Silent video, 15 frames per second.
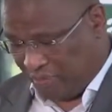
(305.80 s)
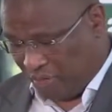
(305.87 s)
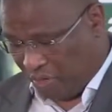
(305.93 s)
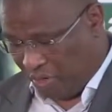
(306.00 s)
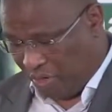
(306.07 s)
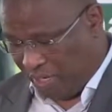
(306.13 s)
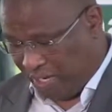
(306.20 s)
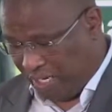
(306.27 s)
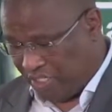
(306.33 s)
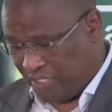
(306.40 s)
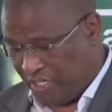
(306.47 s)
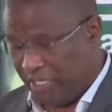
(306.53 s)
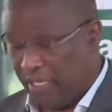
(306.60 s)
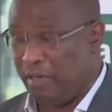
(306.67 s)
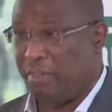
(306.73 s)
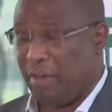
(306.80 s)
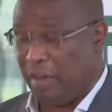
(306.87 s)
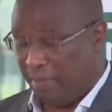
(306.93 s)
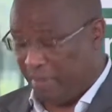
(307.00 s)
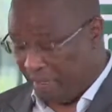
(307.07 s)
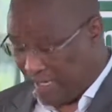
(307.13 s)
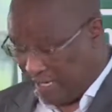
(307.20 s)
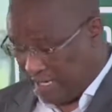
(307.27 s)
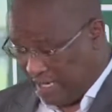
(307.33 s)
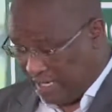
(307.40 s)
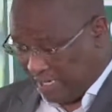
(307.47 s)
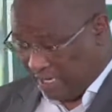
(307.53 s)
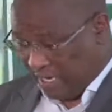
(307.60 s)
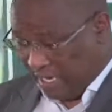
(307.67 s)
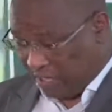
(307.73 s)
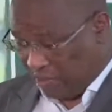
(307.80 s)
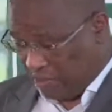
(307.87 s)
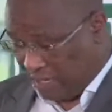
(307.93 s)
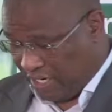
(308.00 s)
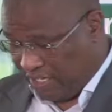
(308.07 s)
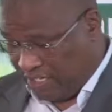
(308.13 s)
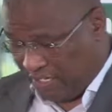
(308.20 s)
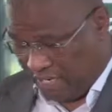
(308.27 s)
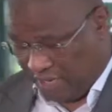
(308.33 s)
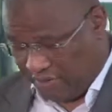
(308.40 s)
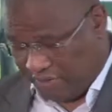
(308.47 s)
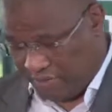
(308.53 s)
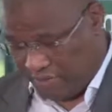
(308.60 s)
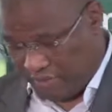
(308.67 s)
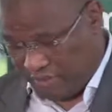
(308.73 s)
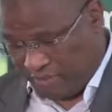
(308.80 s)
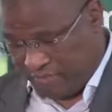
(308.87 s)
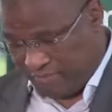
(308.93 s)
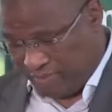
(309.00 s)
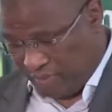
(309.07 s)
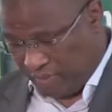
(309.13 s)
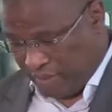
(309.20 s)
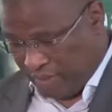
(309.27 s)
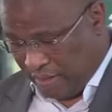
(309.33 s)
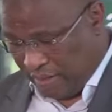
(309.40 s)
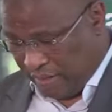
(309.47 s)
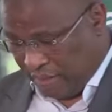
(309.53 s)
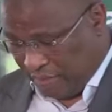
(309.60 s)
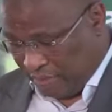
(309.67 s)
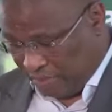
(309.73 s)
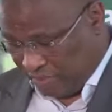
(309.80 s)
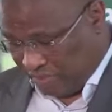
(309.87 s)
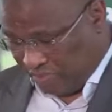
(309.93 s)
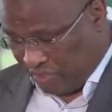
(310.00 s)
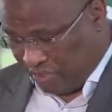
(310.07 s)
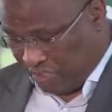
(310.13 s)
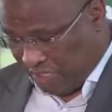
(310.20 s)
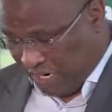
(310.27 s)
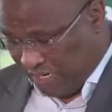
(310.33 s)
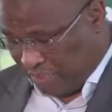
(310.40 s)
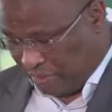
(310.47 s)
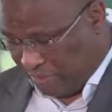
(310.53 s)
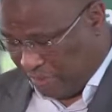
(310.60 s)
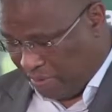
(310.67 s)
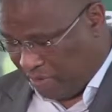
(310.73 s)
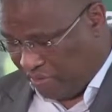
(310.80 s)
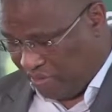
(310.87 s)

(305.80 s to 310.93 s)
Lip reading: communication and public education efforts. The Provincial Department of